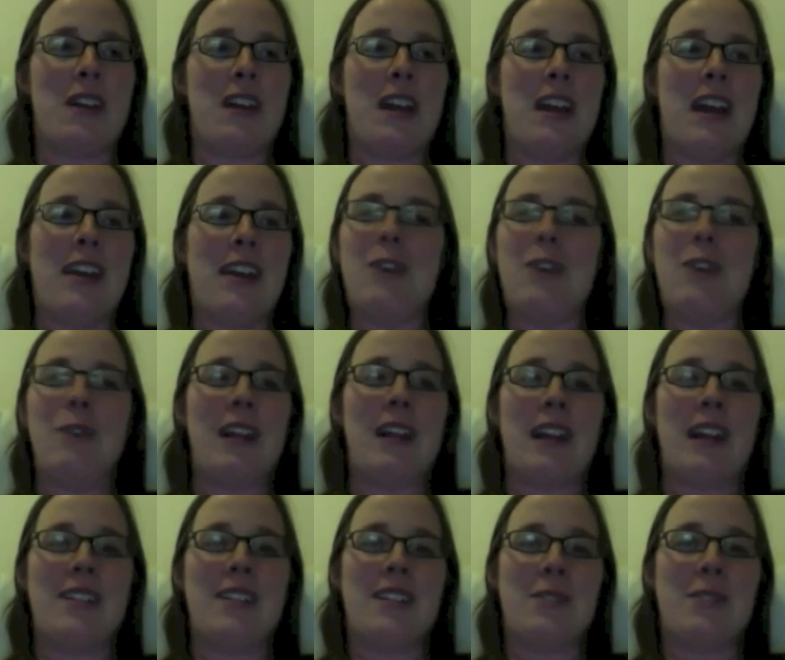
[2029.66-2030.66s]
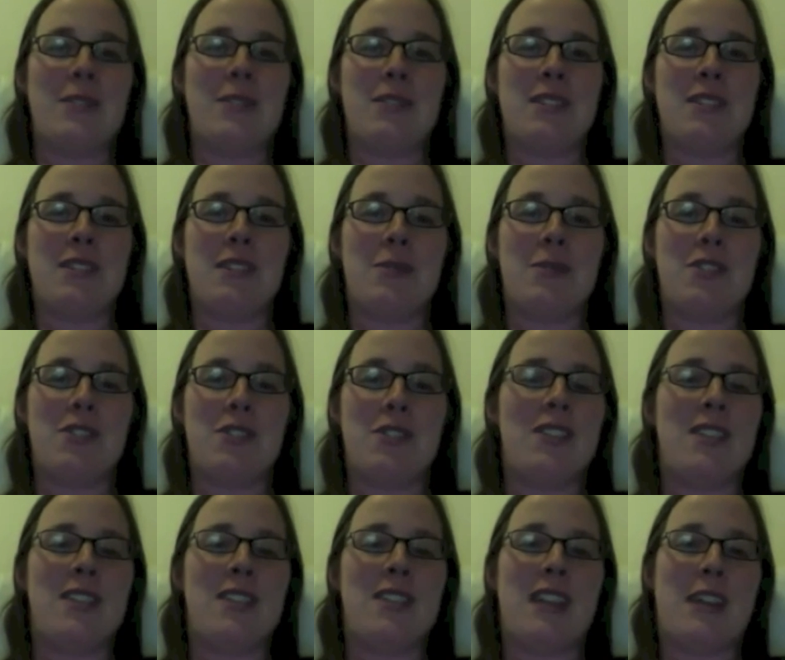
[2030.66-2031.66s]
and I realized it was it was just
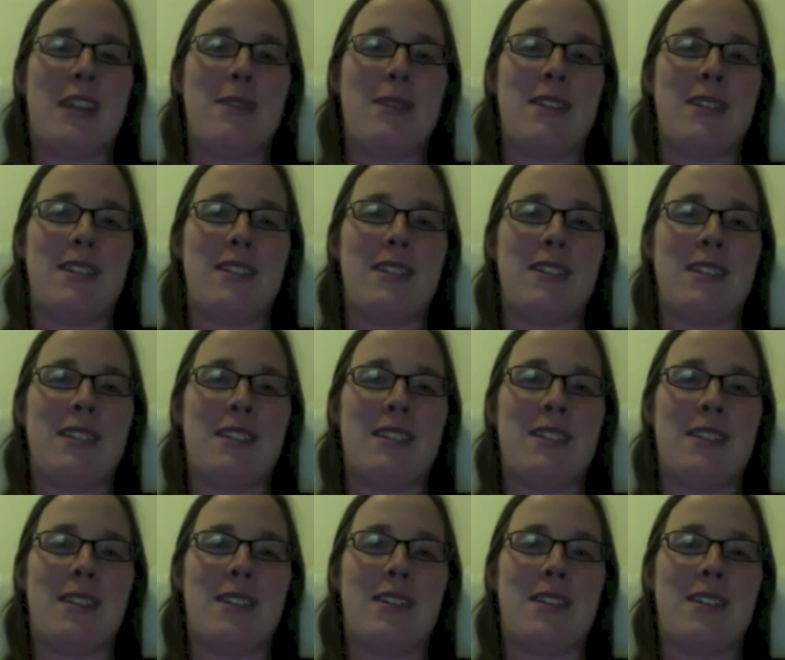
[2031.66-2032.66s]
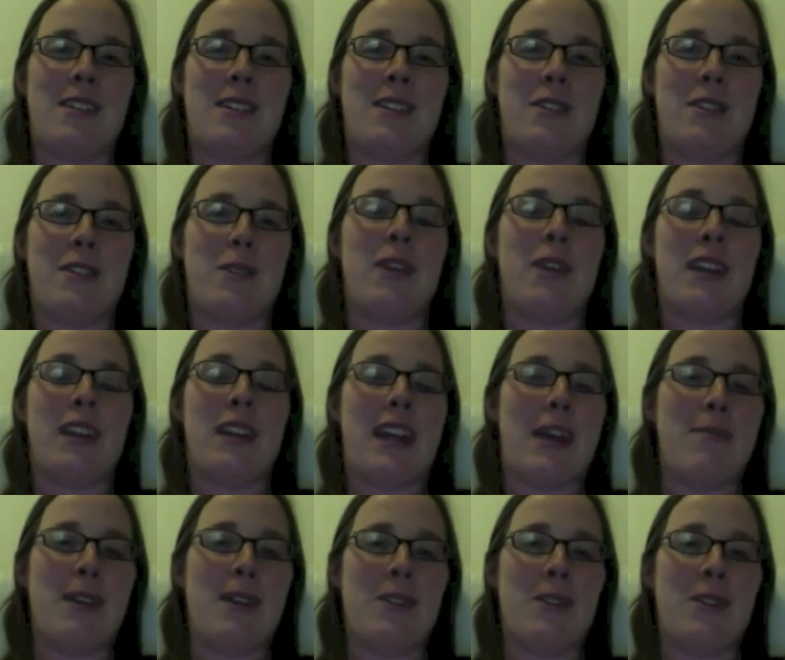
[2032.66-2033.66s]
the same as the the, the
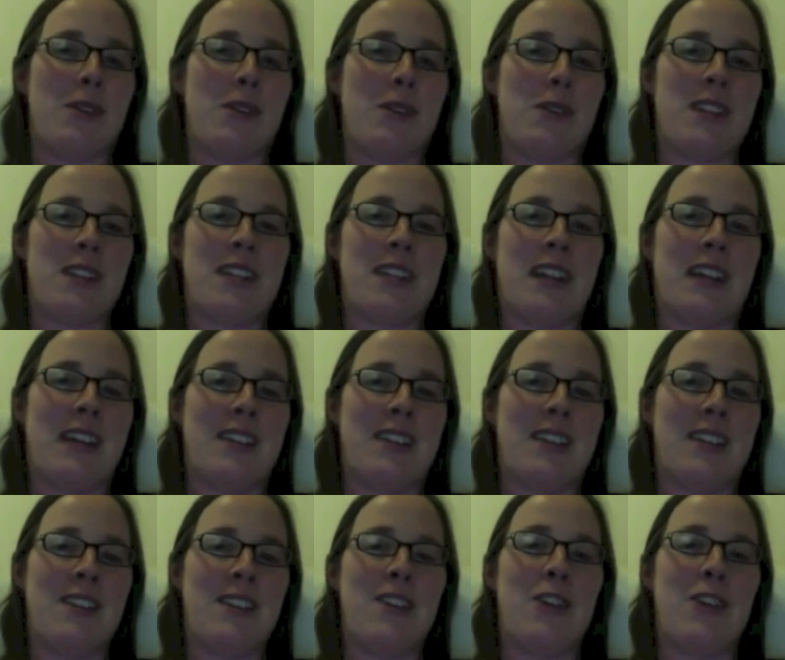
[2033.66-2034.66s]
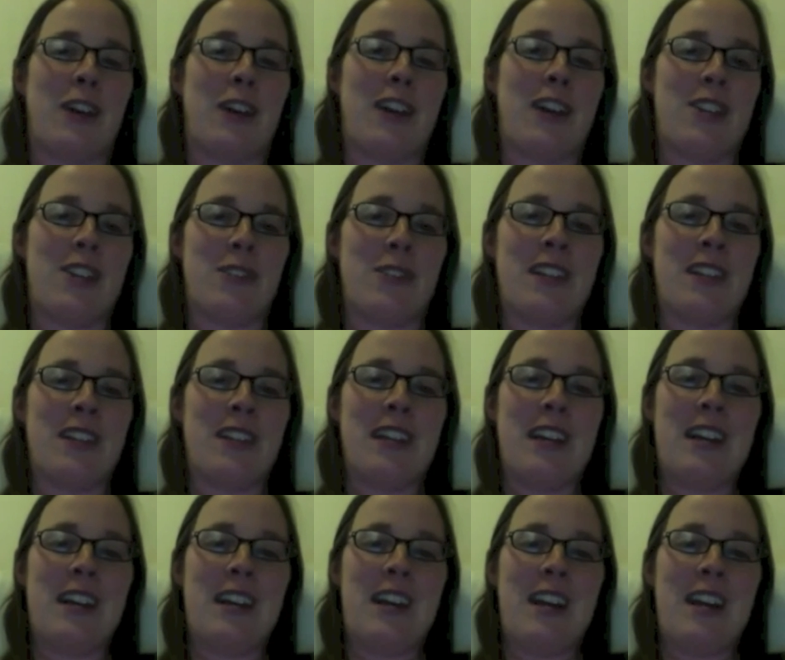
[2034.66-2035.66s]
thermodynamics course I'd taken as an undergraduate.
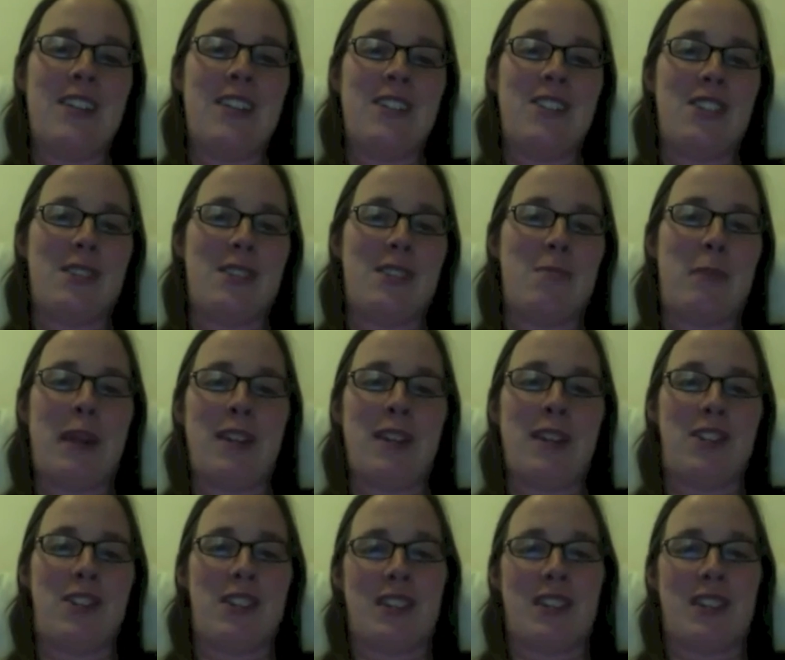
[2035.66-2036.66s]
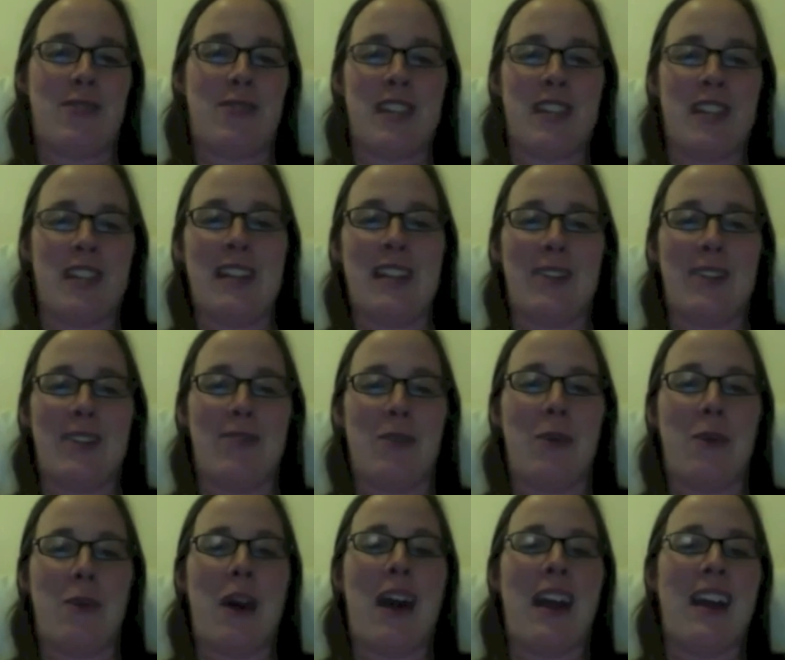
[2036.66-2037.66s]
It's just pitched a diff- slightly different
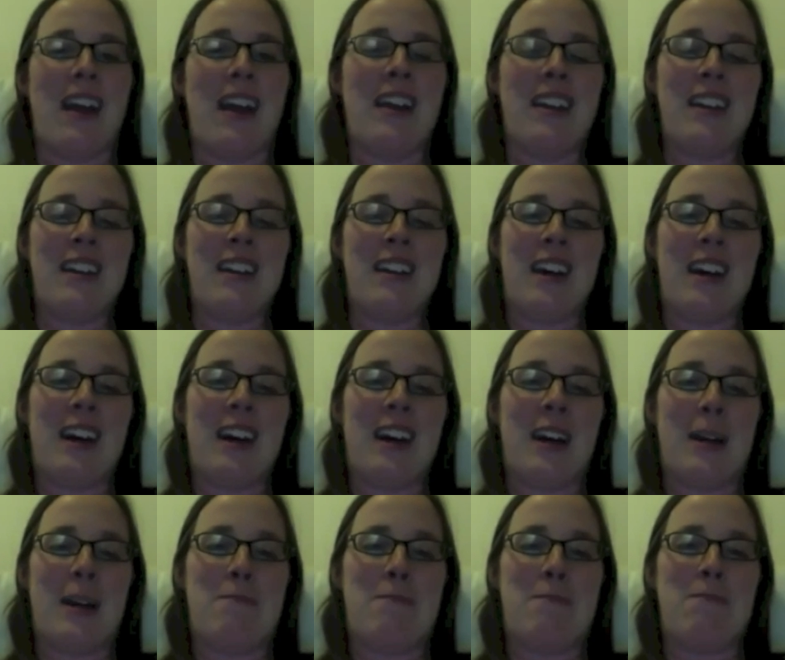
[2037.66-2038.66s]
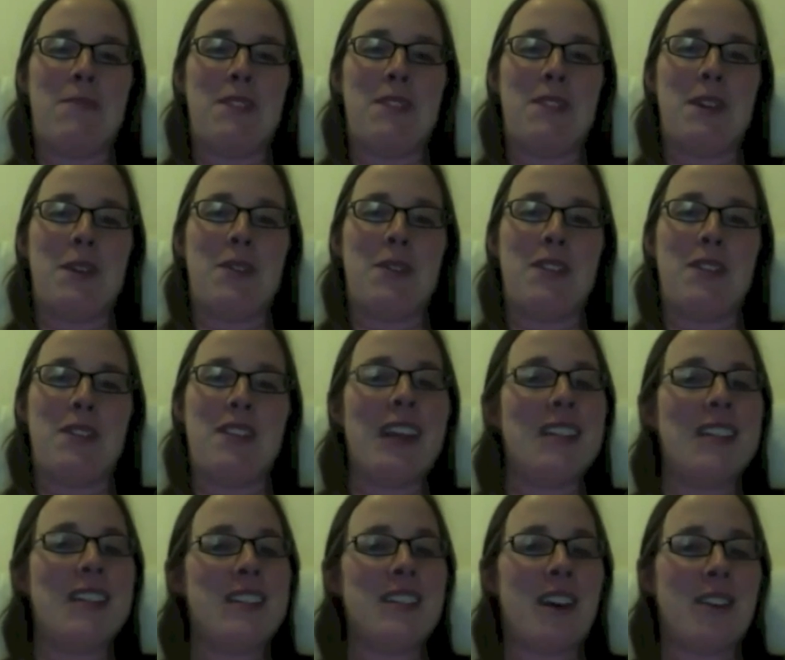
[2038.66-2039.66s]
way. Um, so the
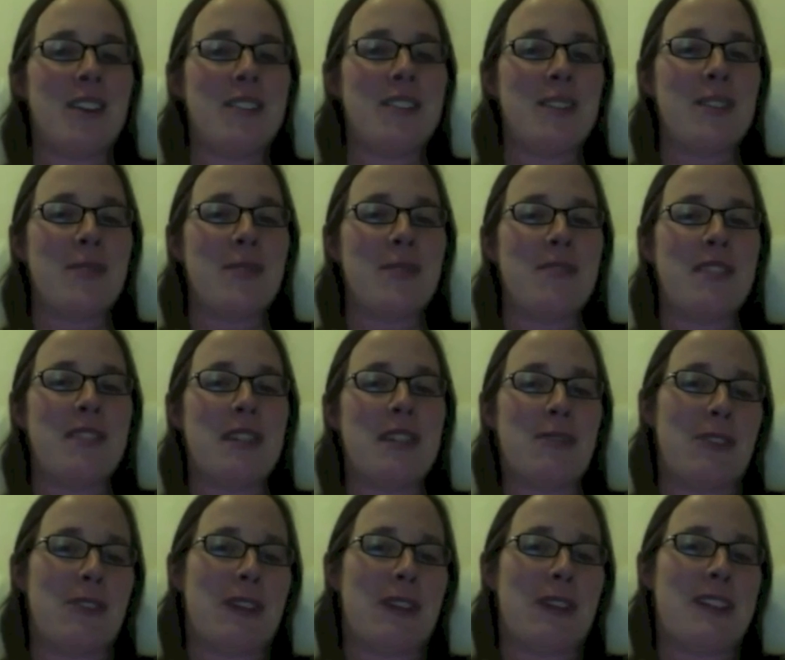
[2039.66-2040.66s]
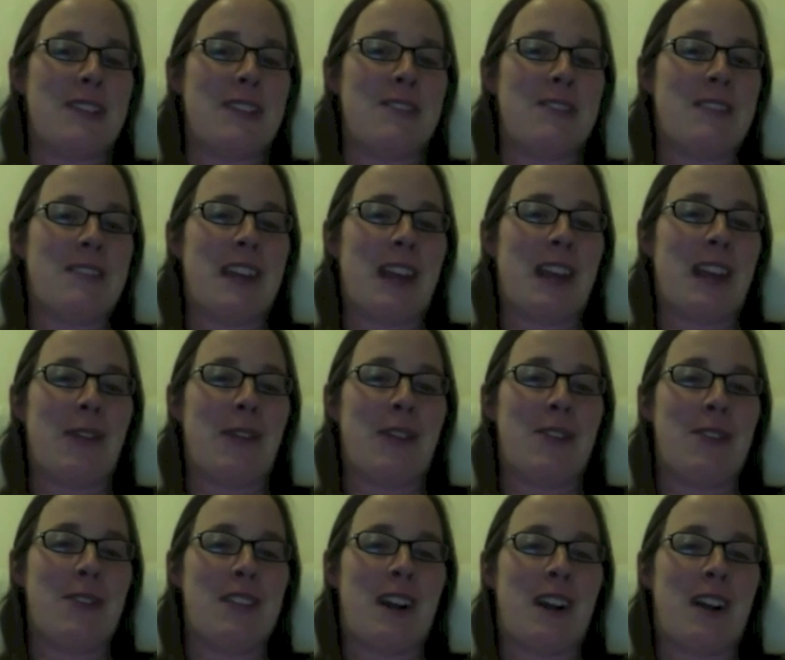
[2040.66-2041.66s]
sciences aren't so different as you think when you
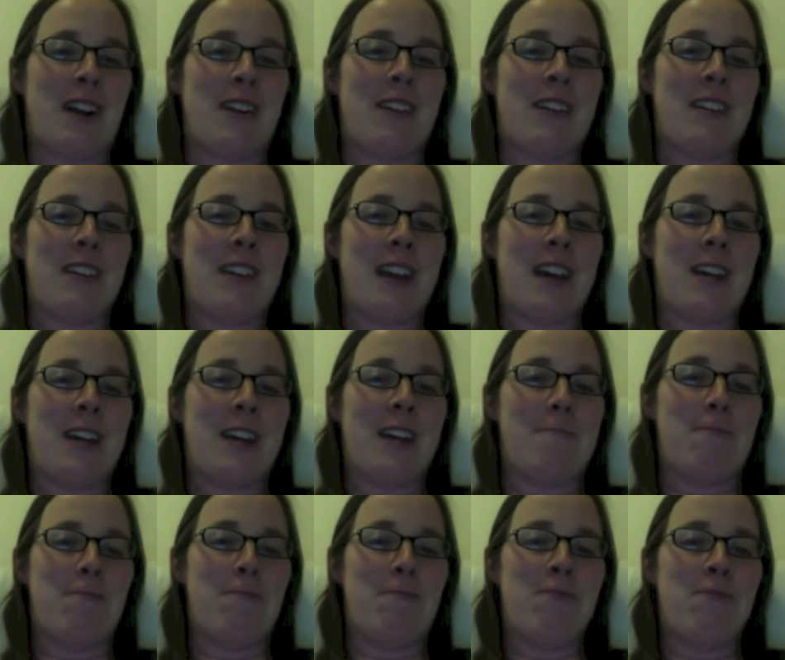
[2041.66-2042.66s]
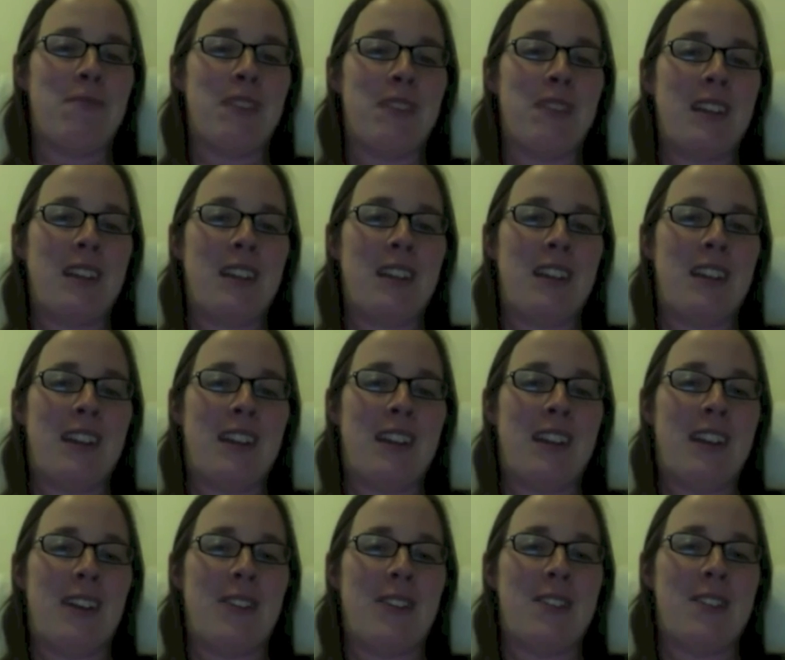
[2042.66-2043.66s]
start, um, you
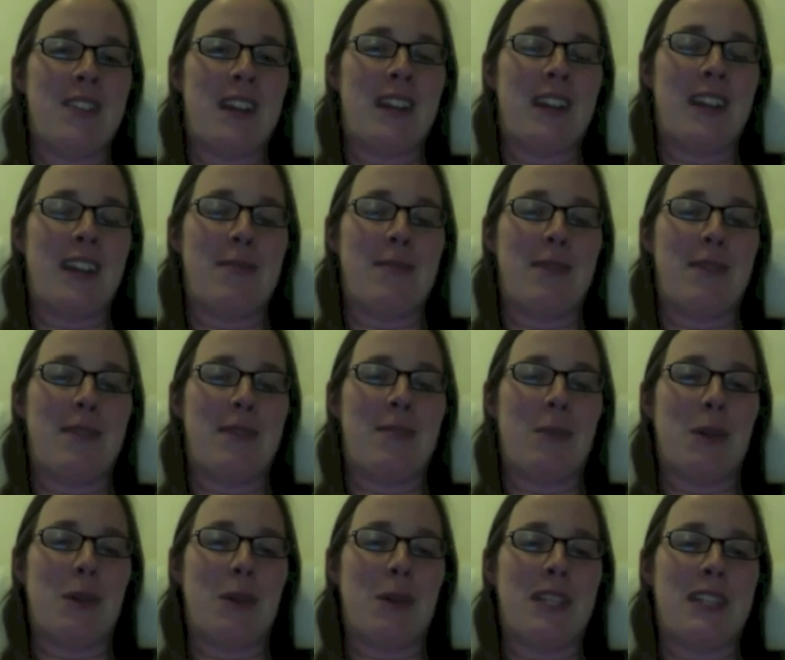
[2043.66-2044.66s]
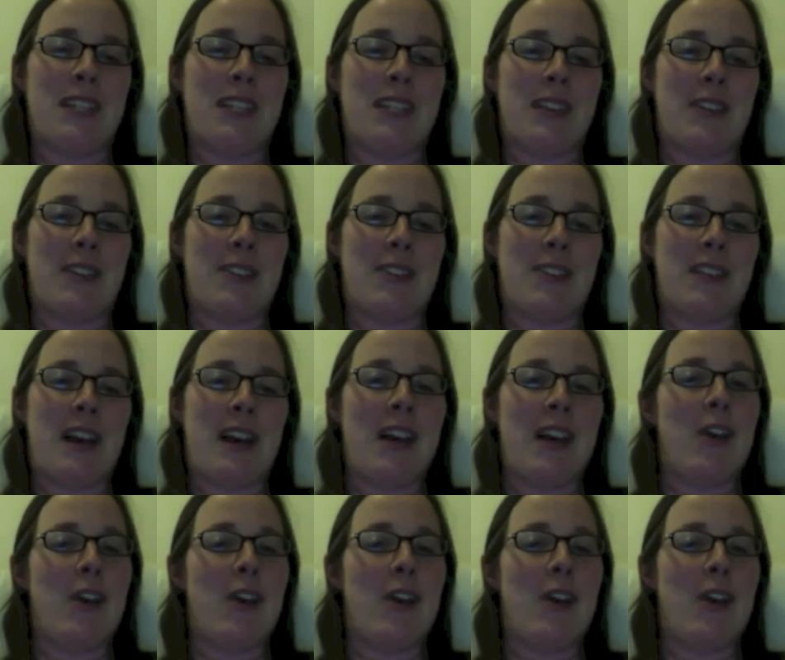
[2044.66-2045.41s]
know, studying them in, in more detail. There's a lot of